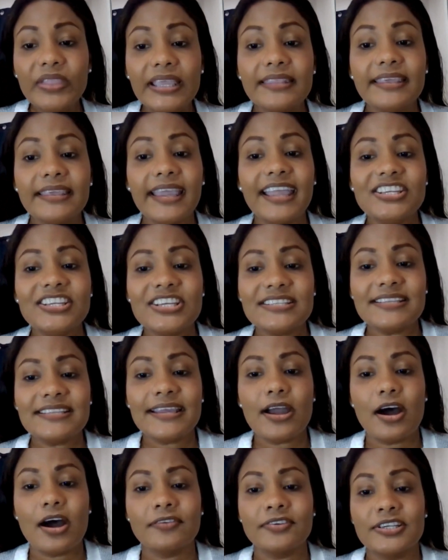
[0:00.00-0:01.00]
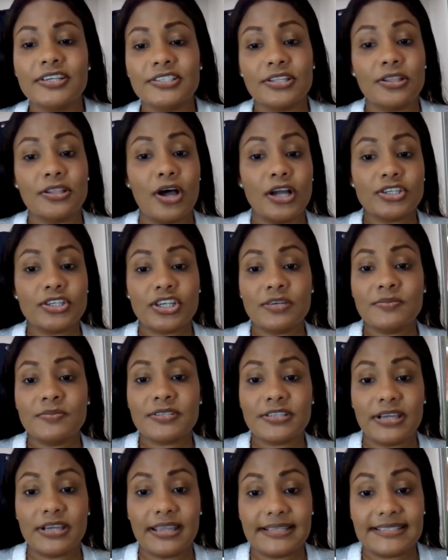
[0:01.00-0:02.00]
The HSA offers a long-term
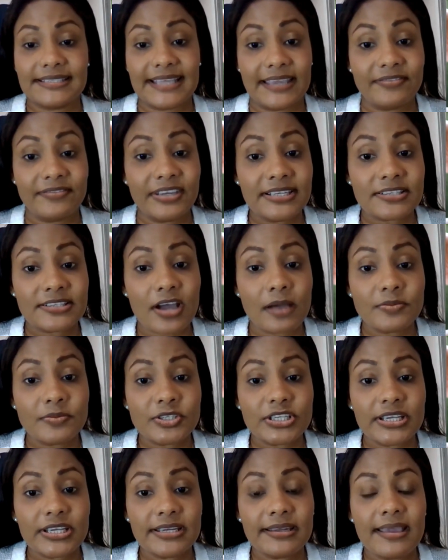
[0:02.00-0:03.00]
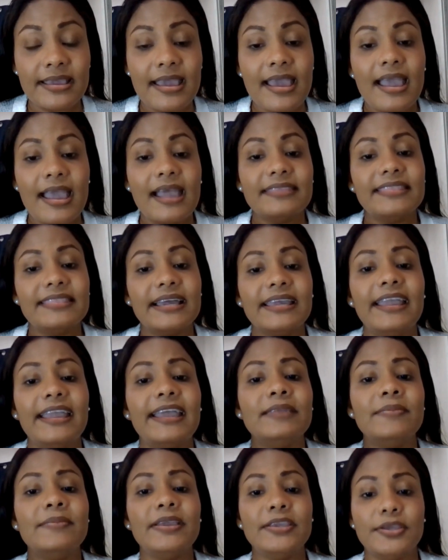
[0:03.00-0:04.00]
savings option that
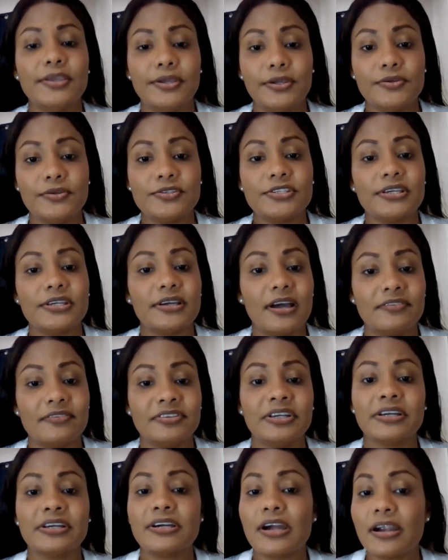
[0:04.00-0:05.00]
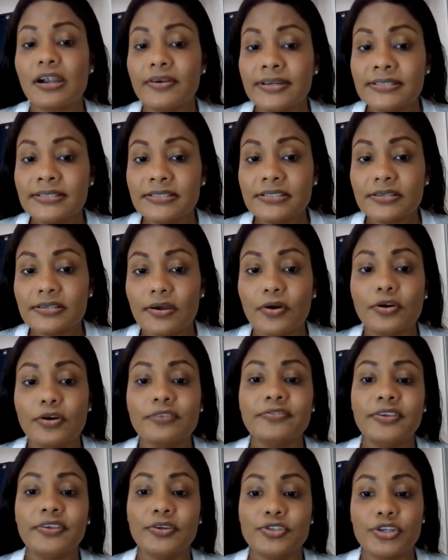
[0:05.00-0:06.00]
can be used to cover current
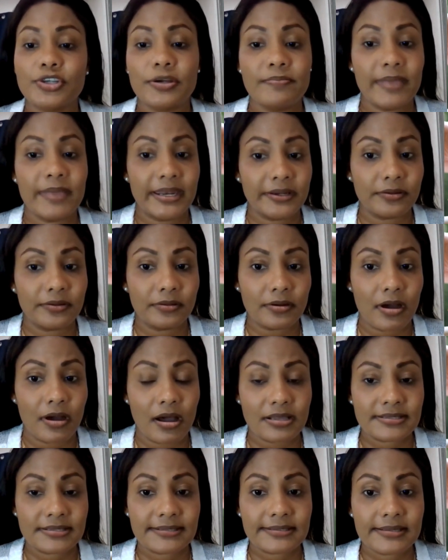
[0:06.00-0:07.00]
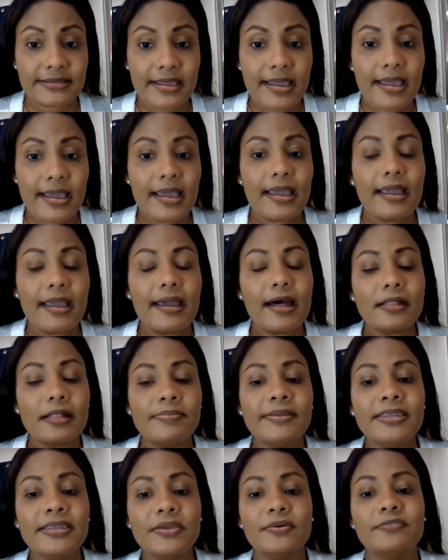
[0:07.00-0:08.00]
or future medical costs,
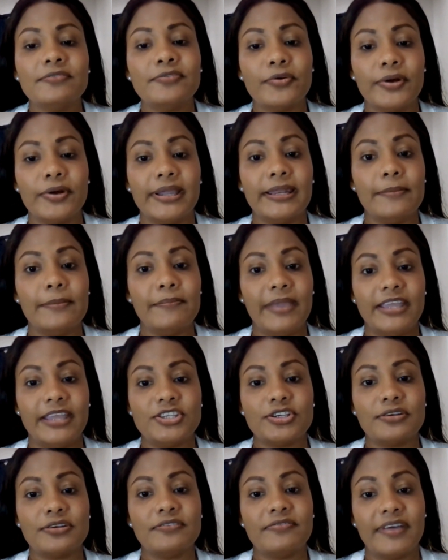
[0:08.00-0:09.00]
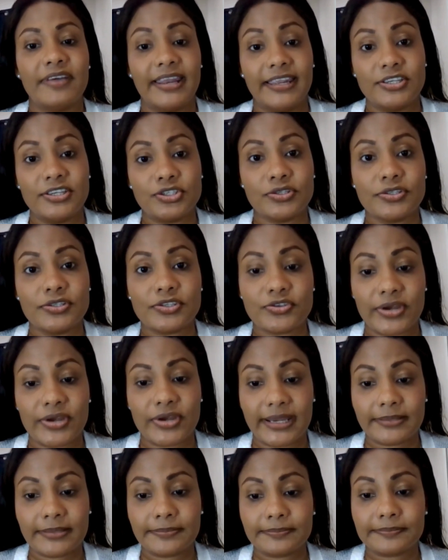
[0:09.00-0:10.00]
helping you avoid major financial
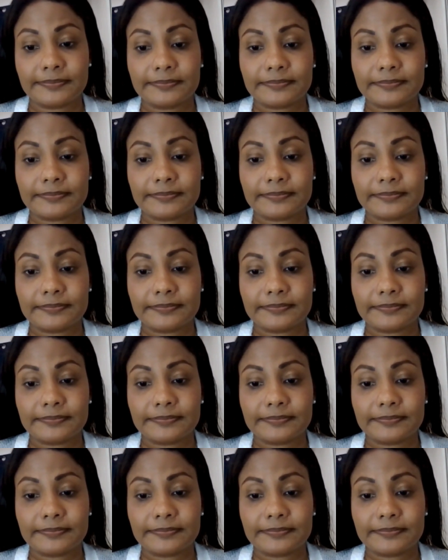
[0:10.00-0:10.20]
strain.